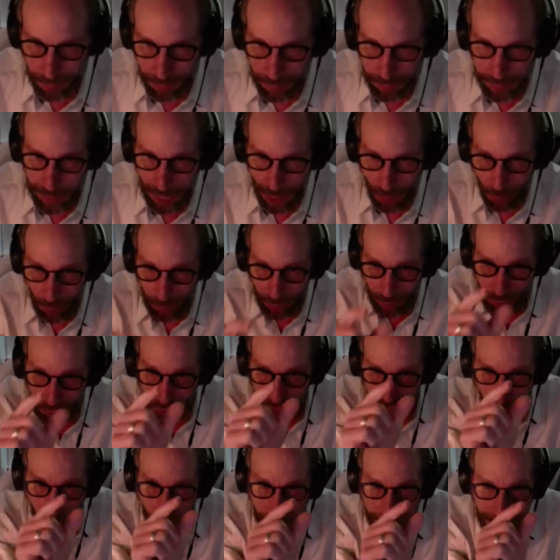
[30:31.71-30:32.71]
Now, what I
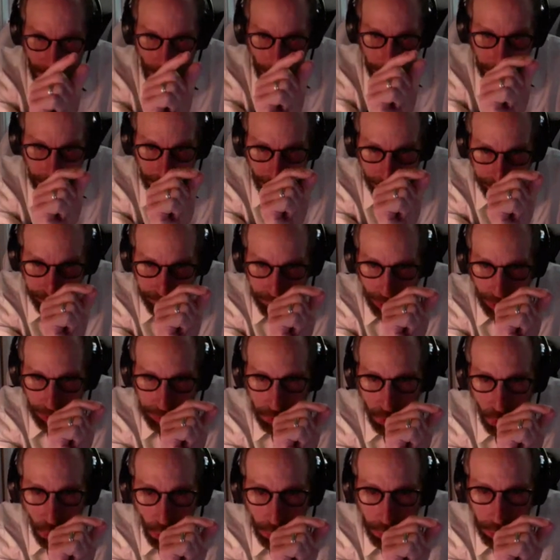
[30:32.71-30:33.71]
show in the upper left hand
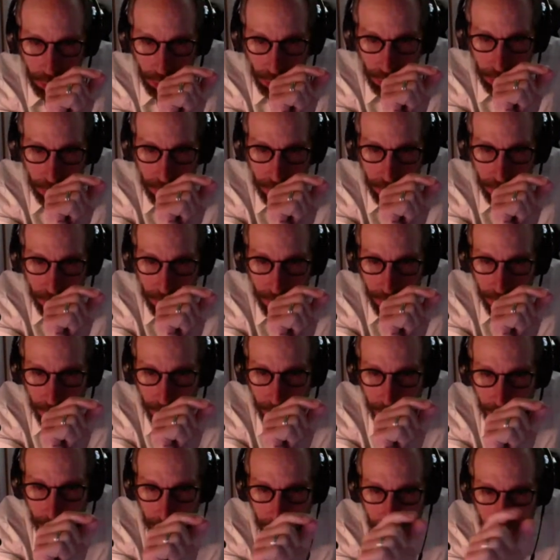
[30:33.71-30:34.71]
corner
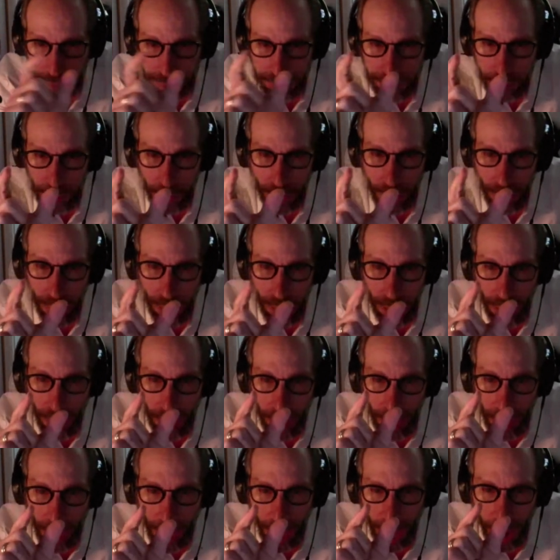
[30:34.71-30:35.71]
is
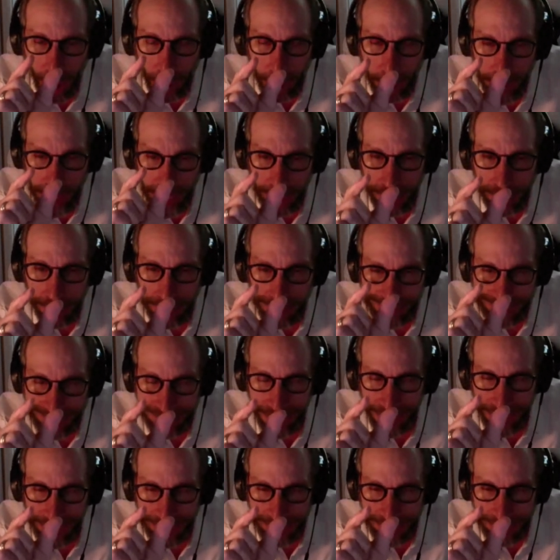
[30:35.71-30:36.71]
how big a
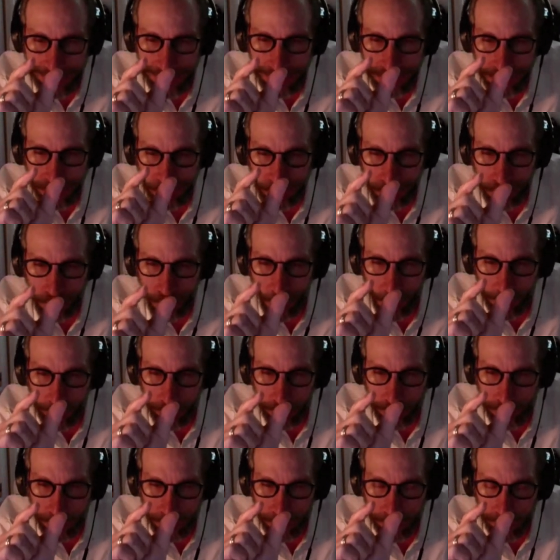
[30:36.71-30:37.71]
slice that's a few
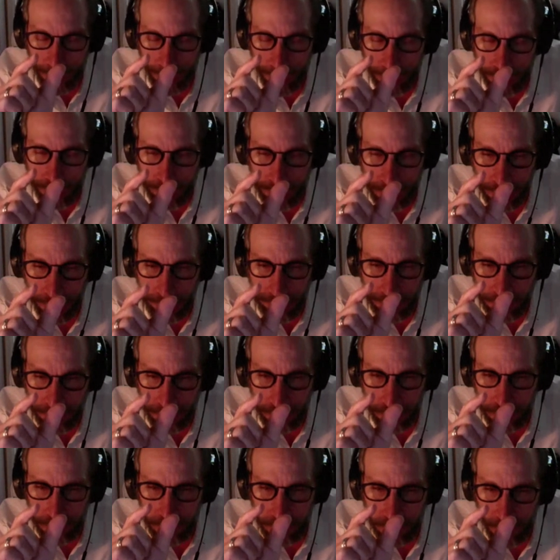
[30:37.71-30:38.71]
hundred thousand light
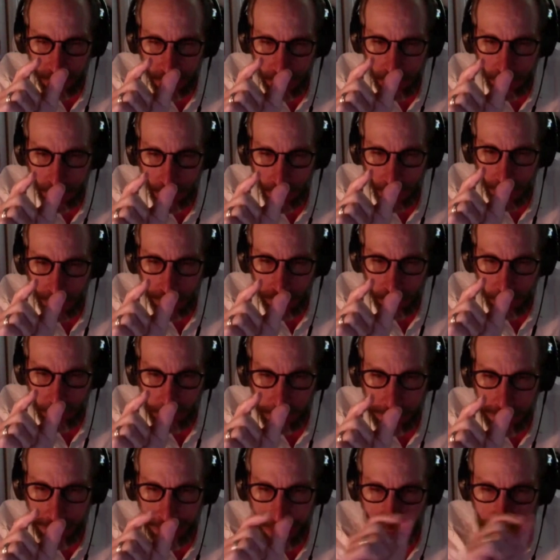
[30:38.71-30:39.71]
years across would
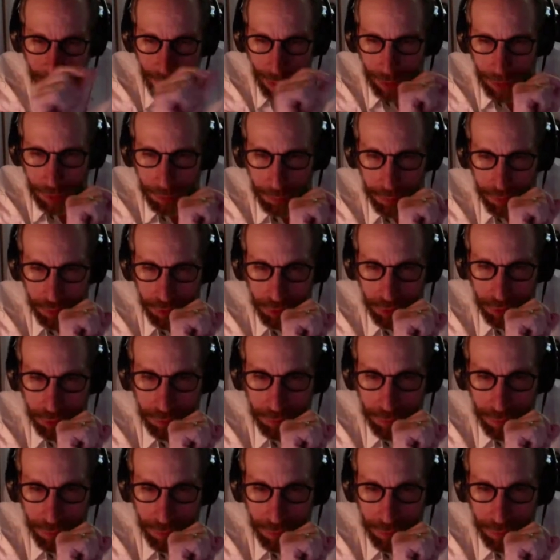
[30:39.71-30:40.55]
be on that image.